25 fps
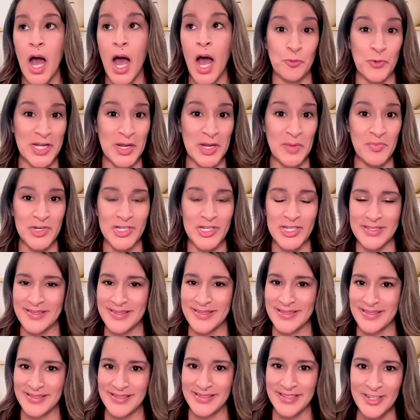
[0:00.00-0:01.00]
reading books,
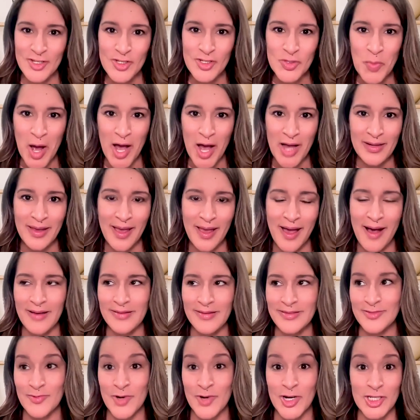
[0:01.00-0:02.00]
listening to
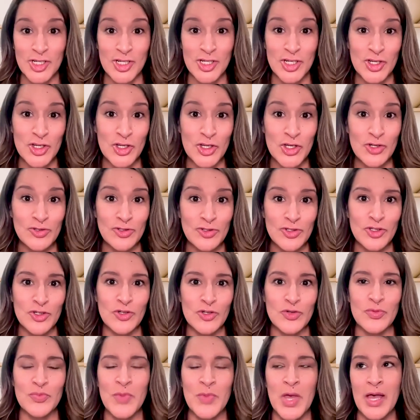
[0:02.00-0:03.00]
podcasts, watching
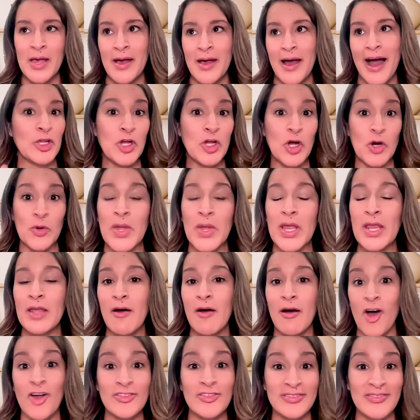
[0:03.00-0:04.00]
YouTube, going
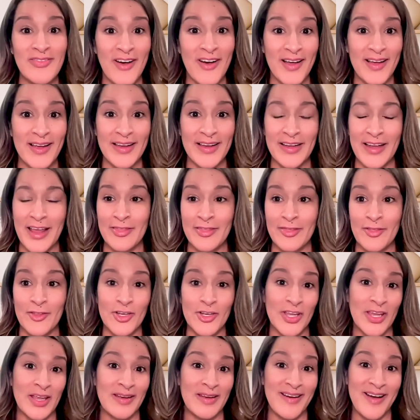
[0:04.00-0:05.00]
online and
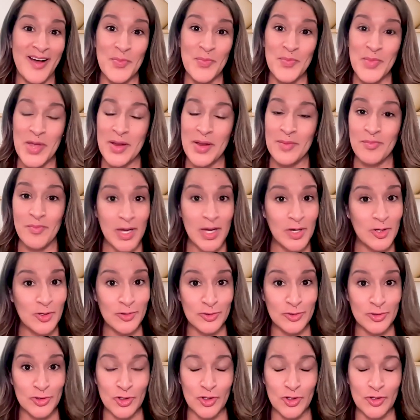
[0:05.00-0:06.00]
looking up in
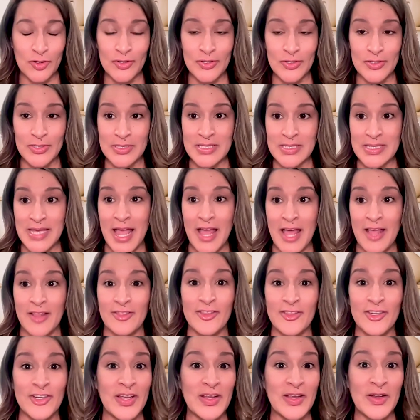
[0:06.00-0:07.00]
medical journals
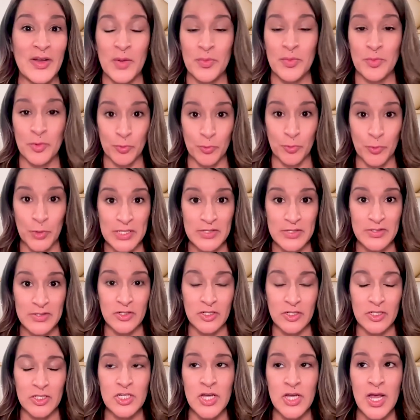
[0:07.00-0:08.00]
and looking up
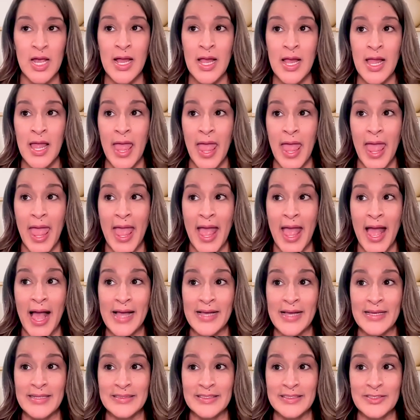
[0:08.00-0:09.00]
research.
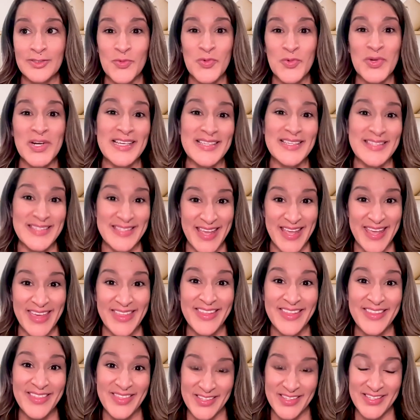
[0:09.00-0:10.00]
And when I say
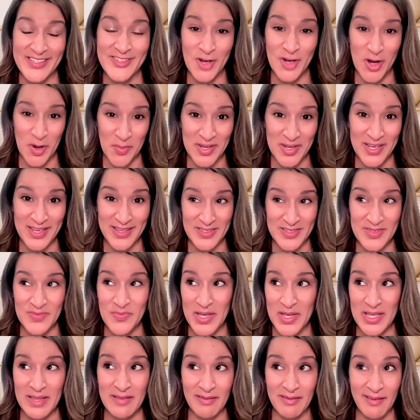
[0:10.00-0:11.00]
that this topic has
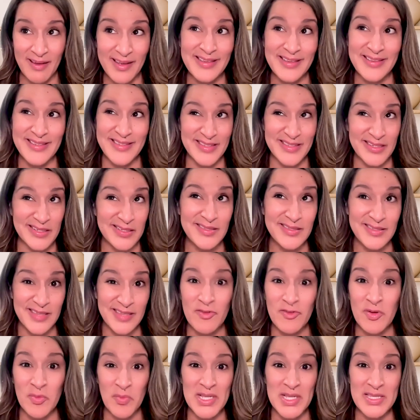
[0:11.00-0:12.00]
been like 6,
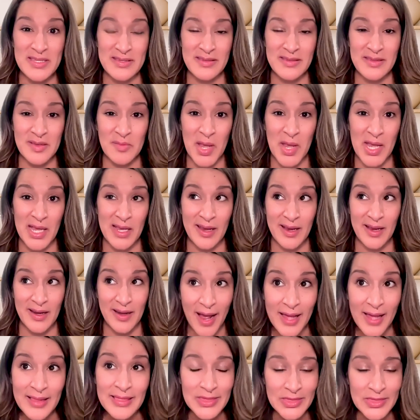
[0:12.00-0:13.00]
7 months in the making,
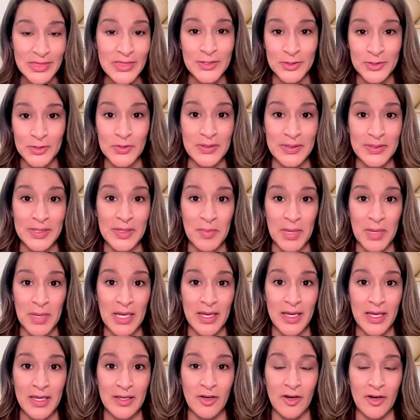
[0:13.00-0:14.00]
I literally mean
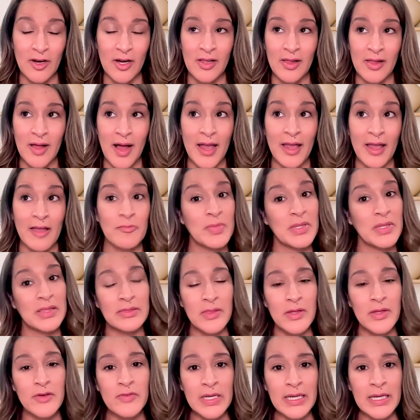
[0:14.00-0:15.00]
it, y'all. I have
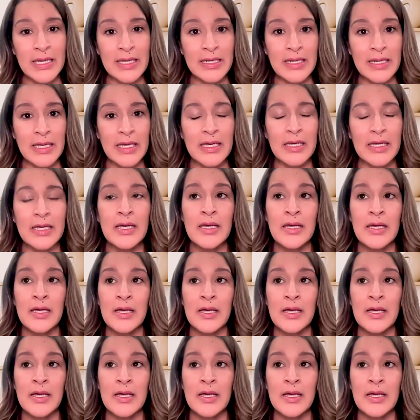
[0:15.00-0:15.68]
been living in it.